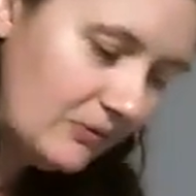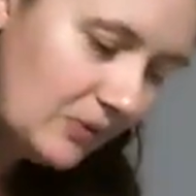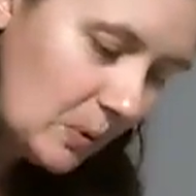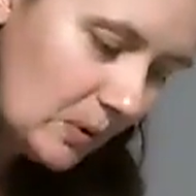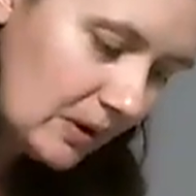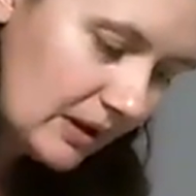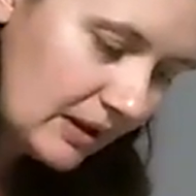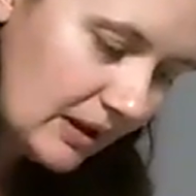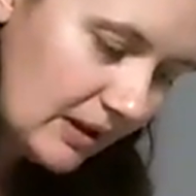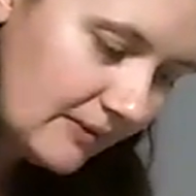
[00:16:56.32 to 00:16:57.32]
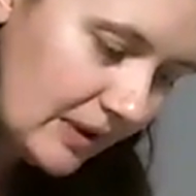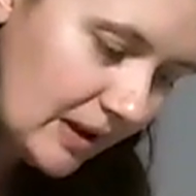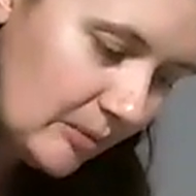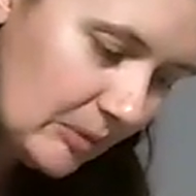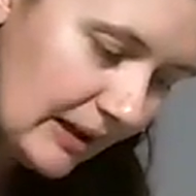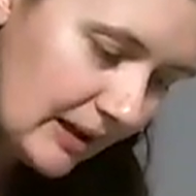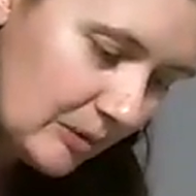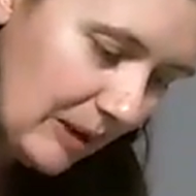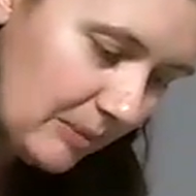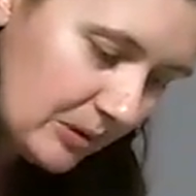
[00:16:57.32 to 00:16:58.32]
4 of our black
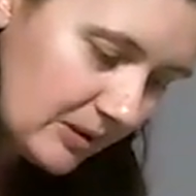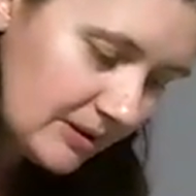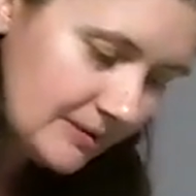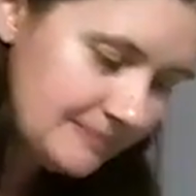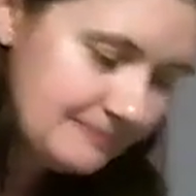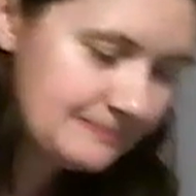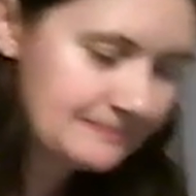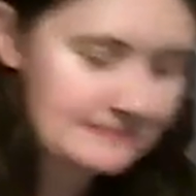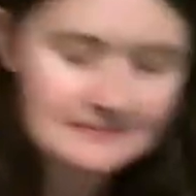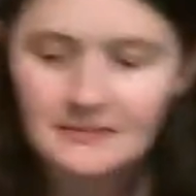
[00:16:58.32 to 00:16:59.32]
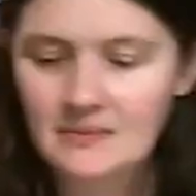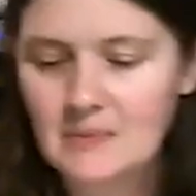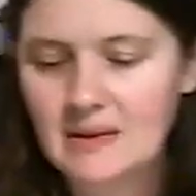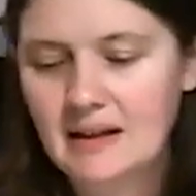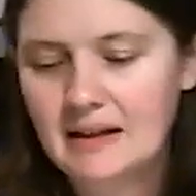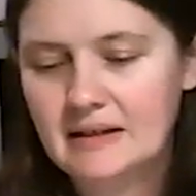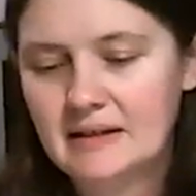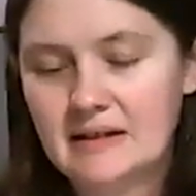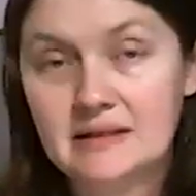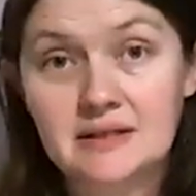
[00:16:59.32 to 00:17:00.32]
pepper. And then
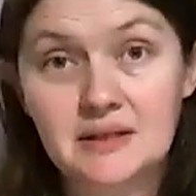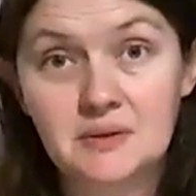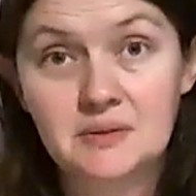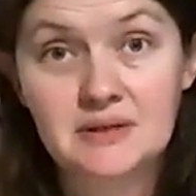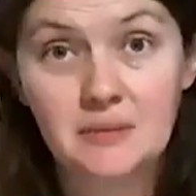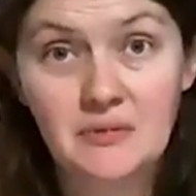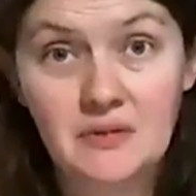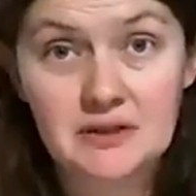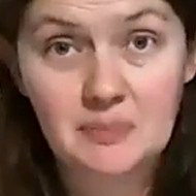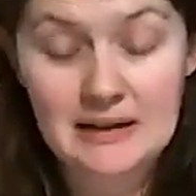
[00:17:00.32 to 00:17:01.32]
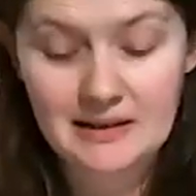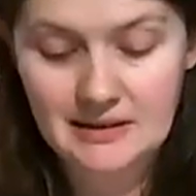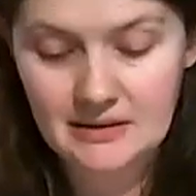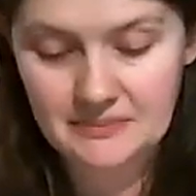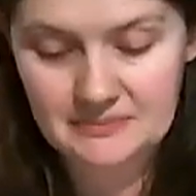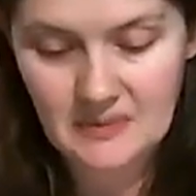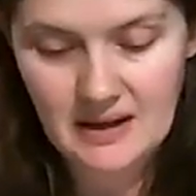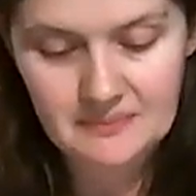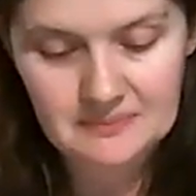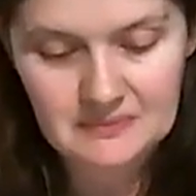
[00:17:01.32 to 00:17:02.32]
let's do some of our spike here,
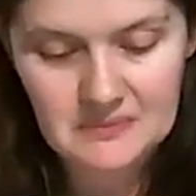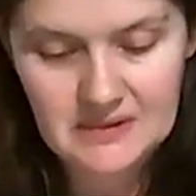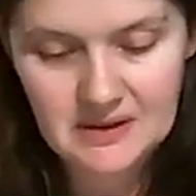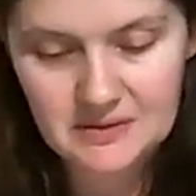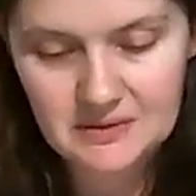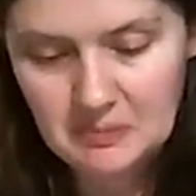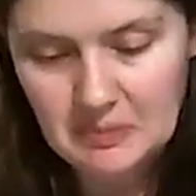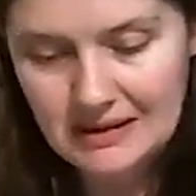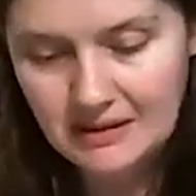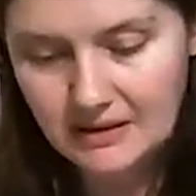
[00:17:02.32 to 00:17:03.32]
okay? So spike